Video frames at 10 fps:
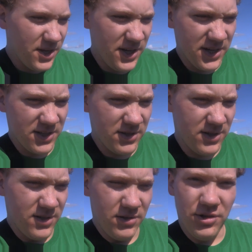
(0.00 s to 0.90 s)
He has
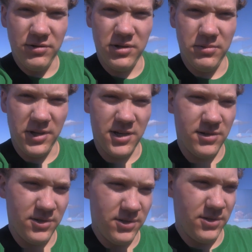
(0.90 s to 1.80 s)
a YouTube
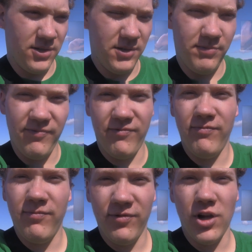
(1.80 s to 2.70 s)
account. Uh, he
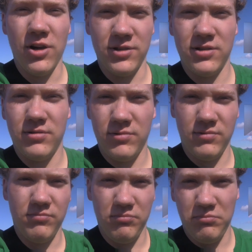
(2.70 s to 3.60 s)
vlogs
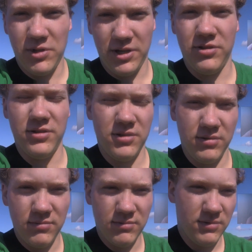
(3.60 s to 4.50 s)
like this.
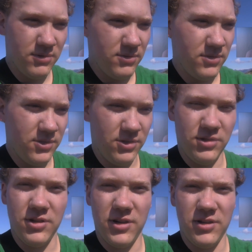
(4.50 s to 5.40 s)
You
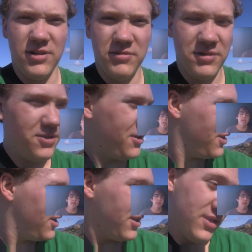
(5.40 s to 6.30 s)
should check it out. It's been a while.